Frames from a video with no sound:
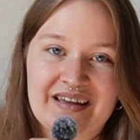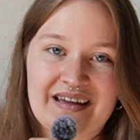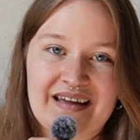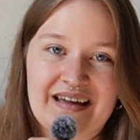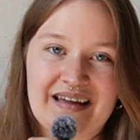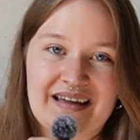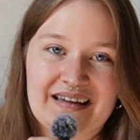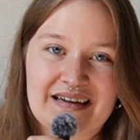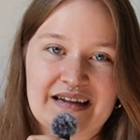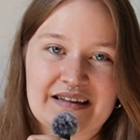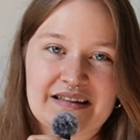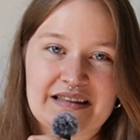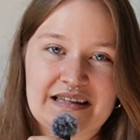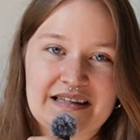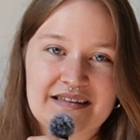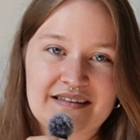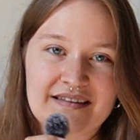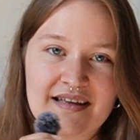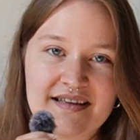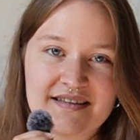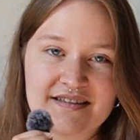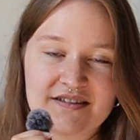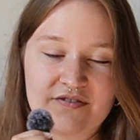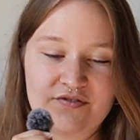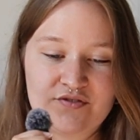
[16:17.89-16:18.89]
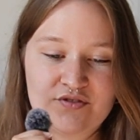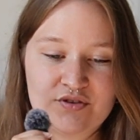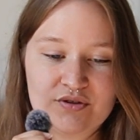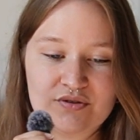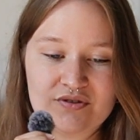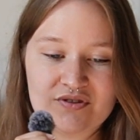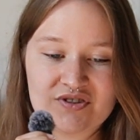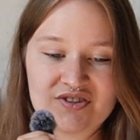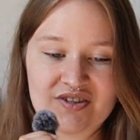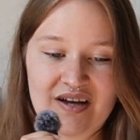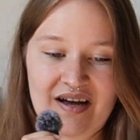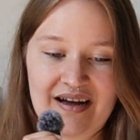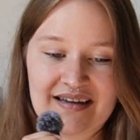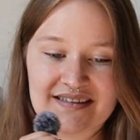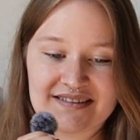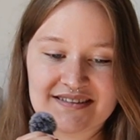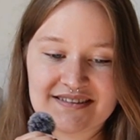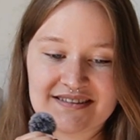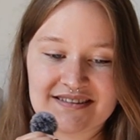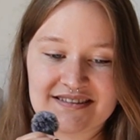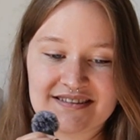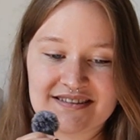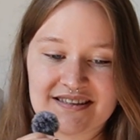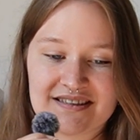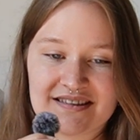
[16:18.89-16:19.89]
And I think there's a few
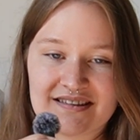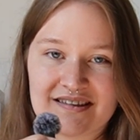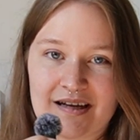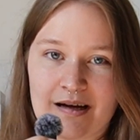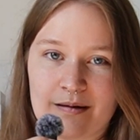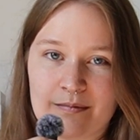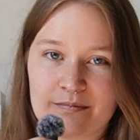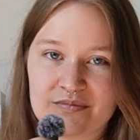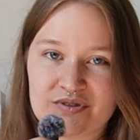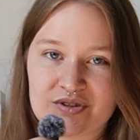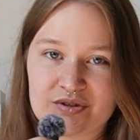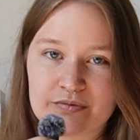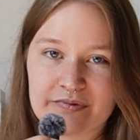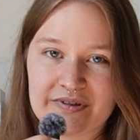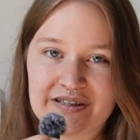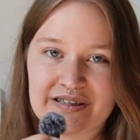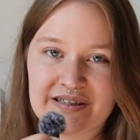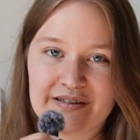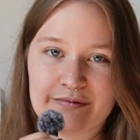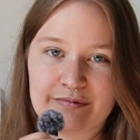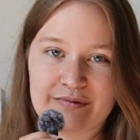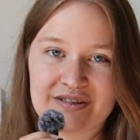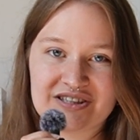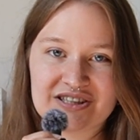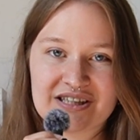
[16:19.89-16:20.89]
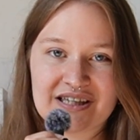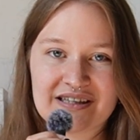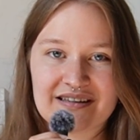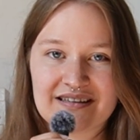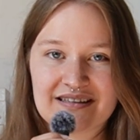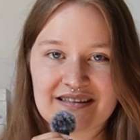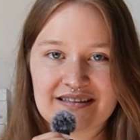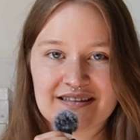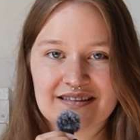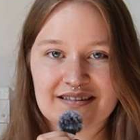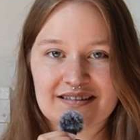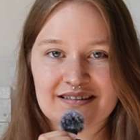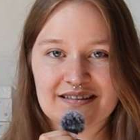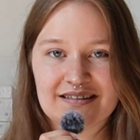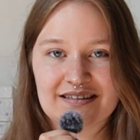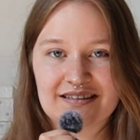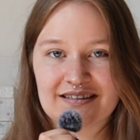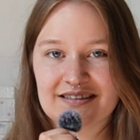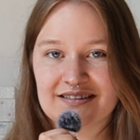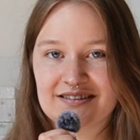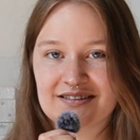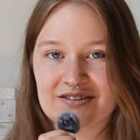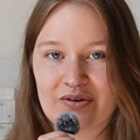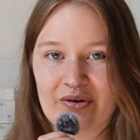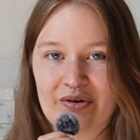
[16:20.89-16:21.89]
sizes it comes with, which I think
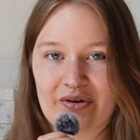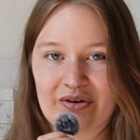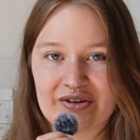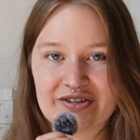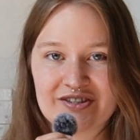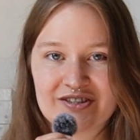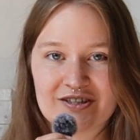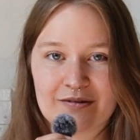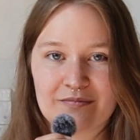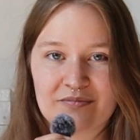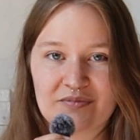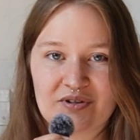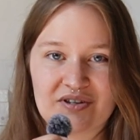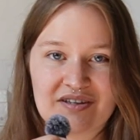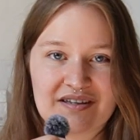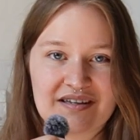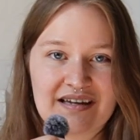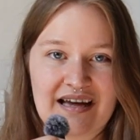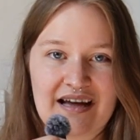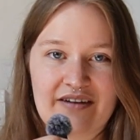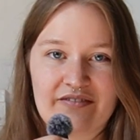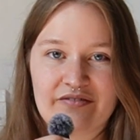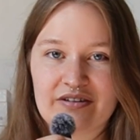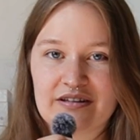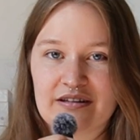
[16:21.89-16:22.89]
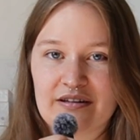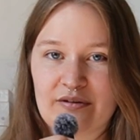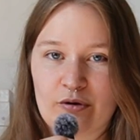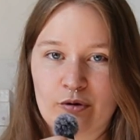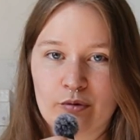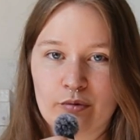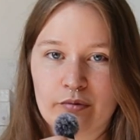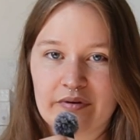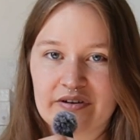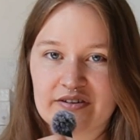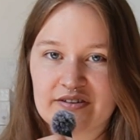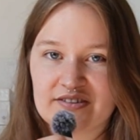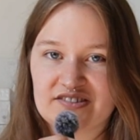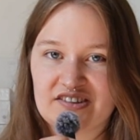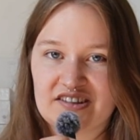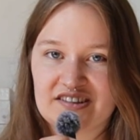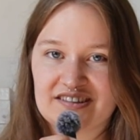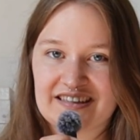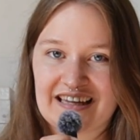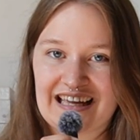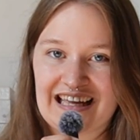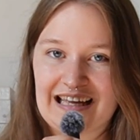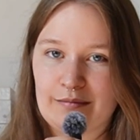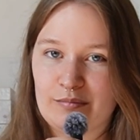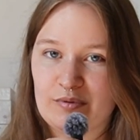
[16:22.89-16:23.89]
is awesome. You can have a little one on your
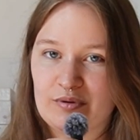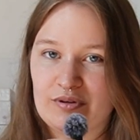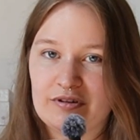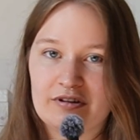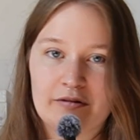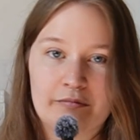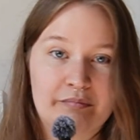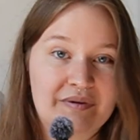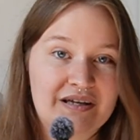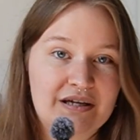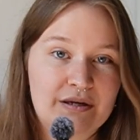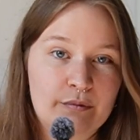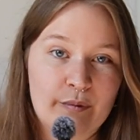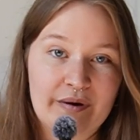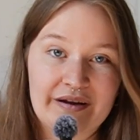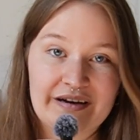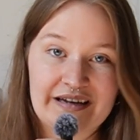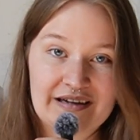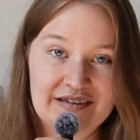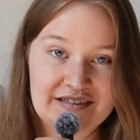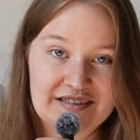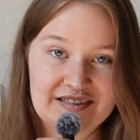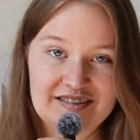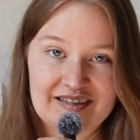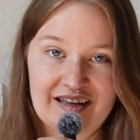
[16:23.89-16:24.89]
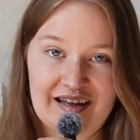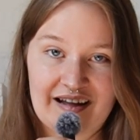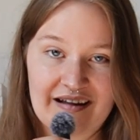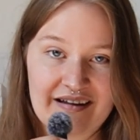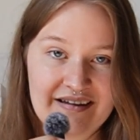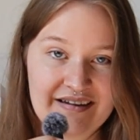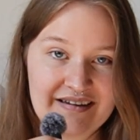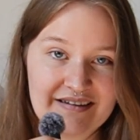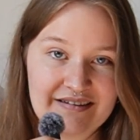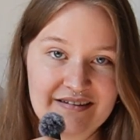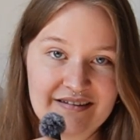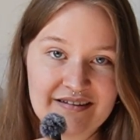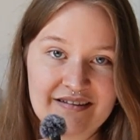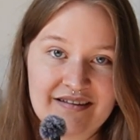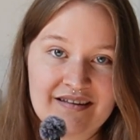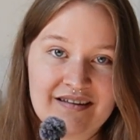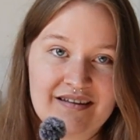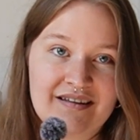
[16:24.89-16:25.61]
table, a big one outside.